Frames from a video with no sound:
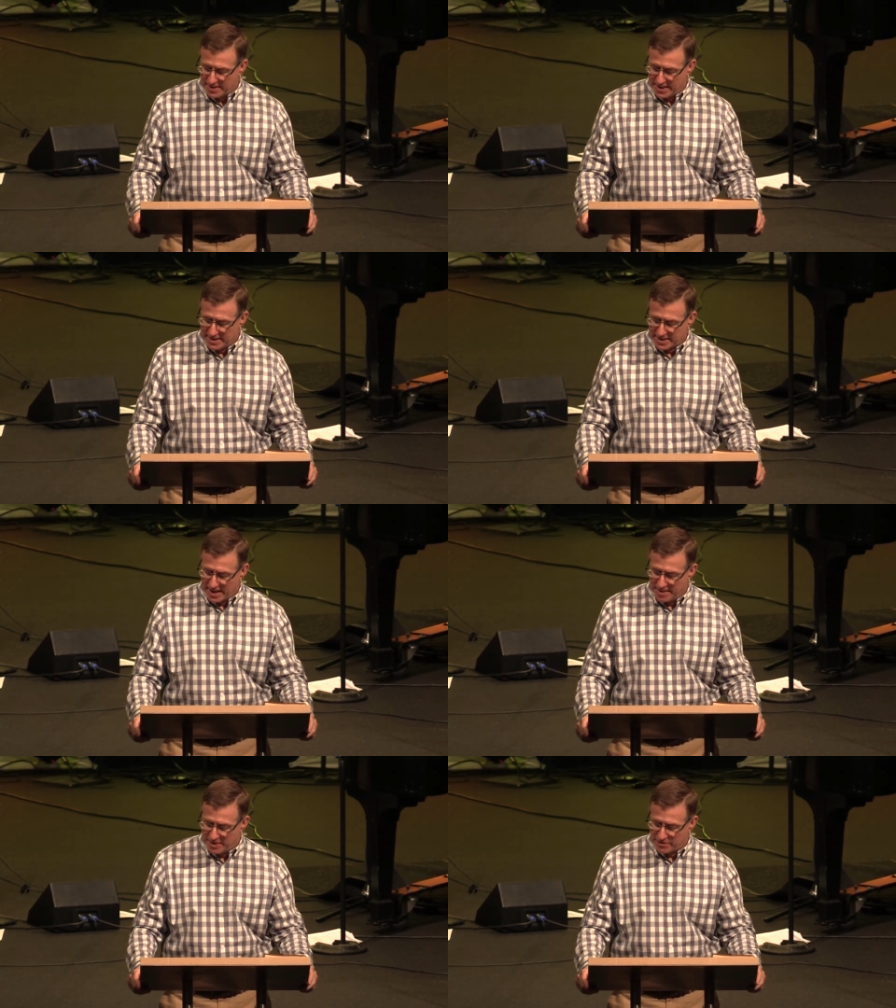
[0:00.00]
in
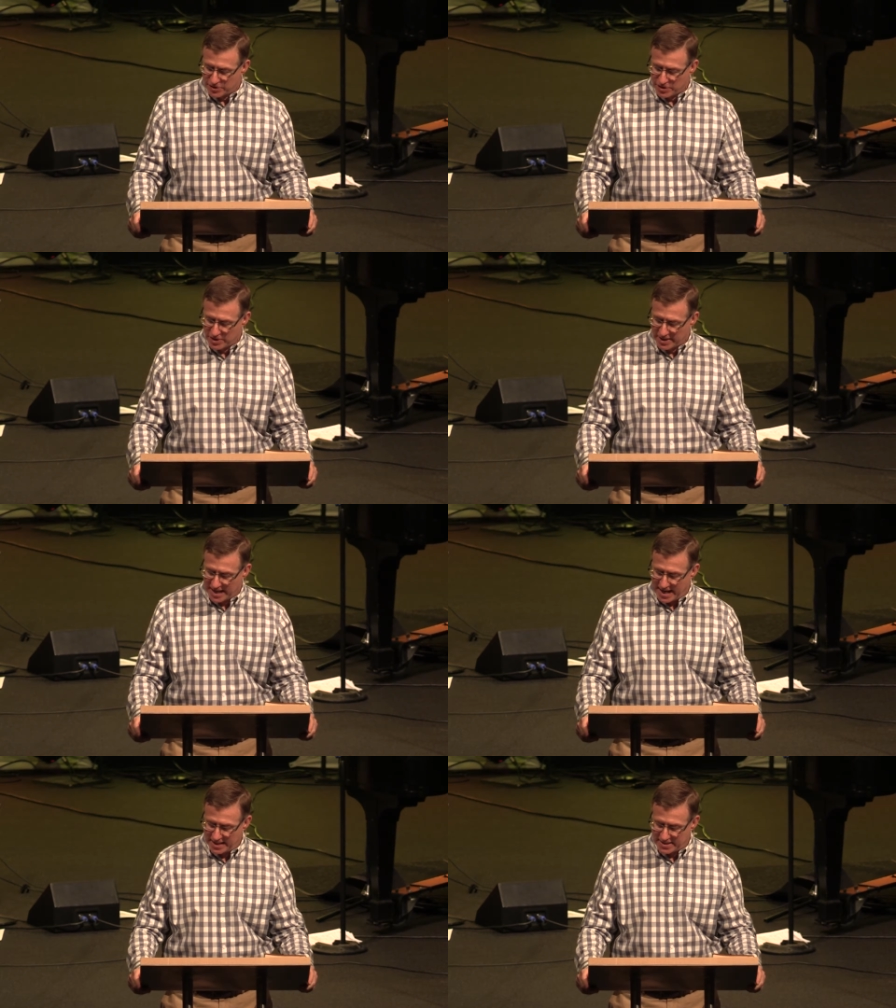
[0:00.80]
time others could look
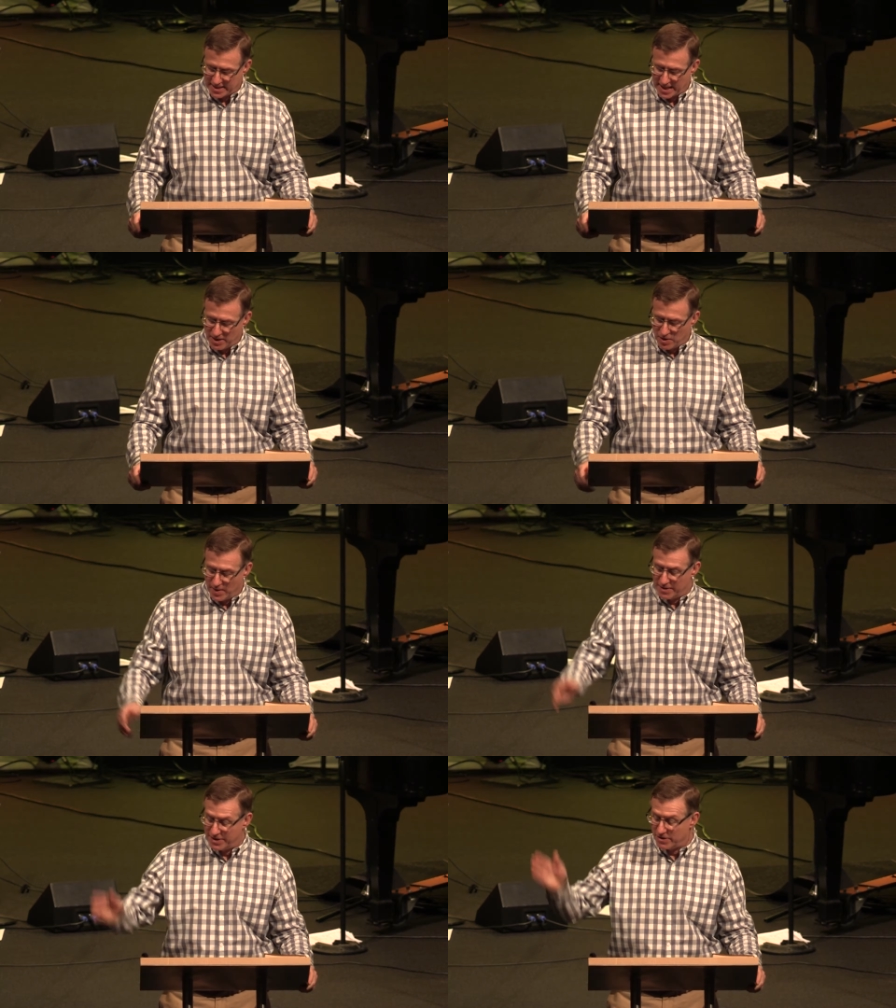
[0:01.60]
at and say,
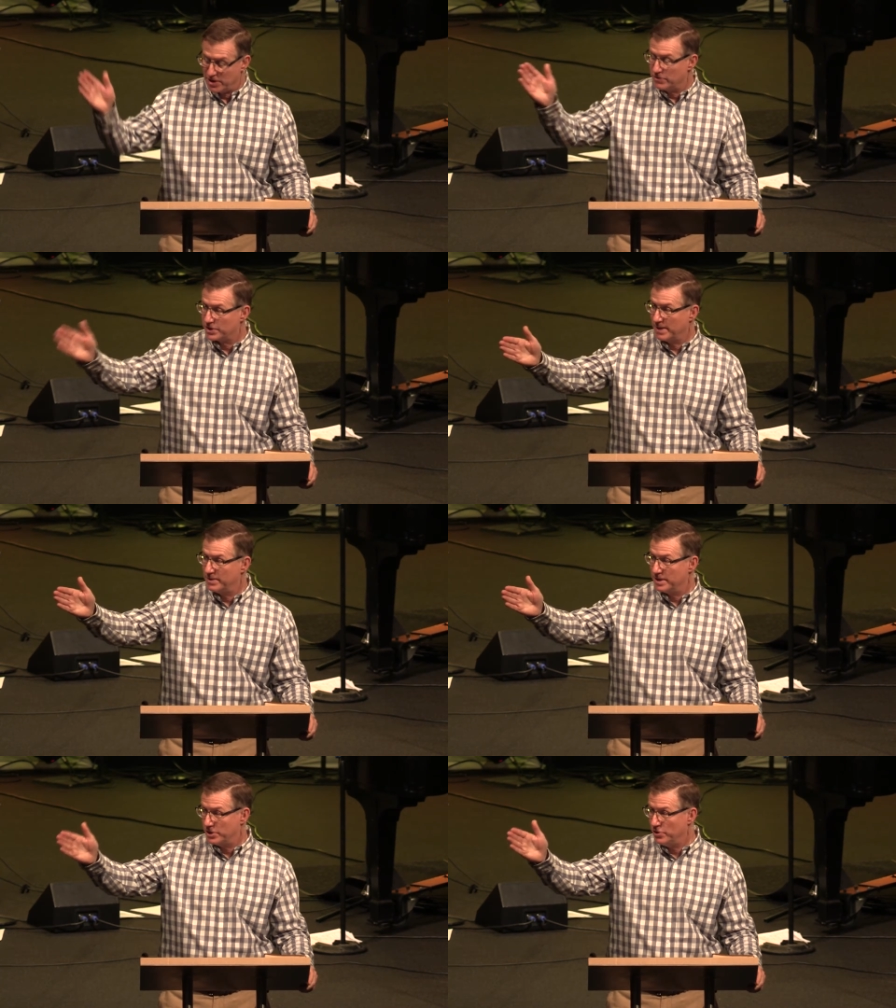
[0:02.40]
wow, there goes someone
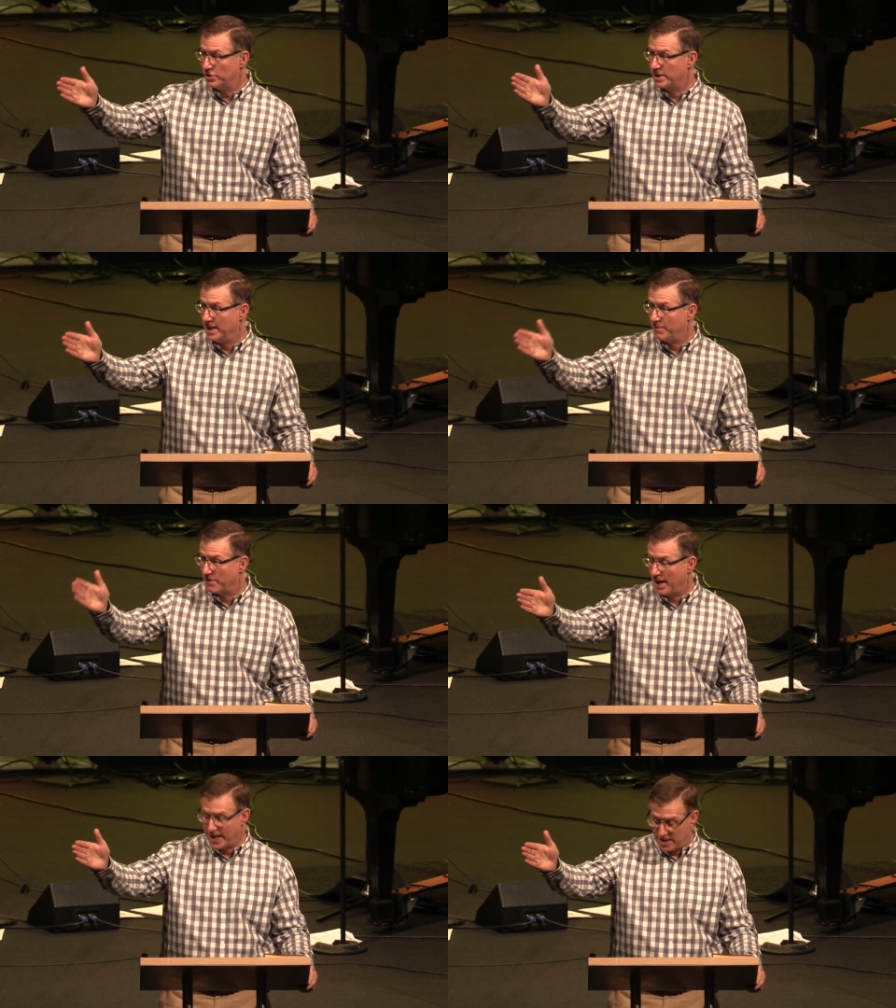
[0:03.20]
that you should keep your
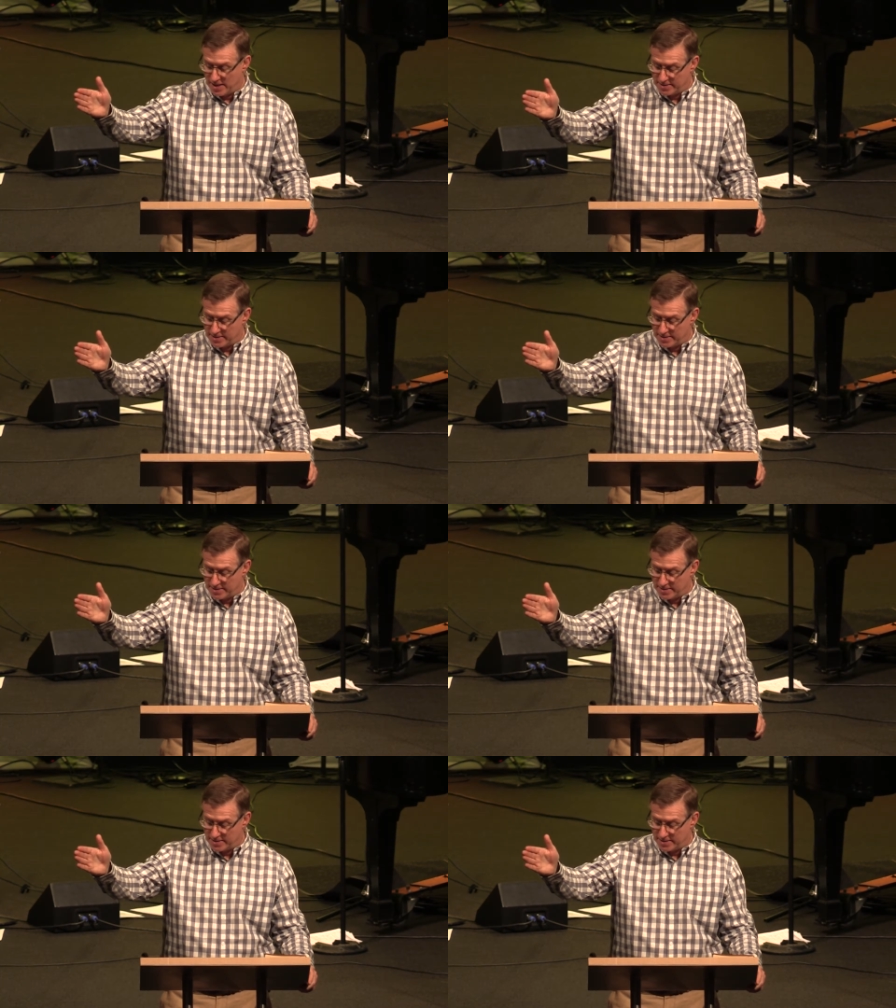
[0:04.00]
eye on.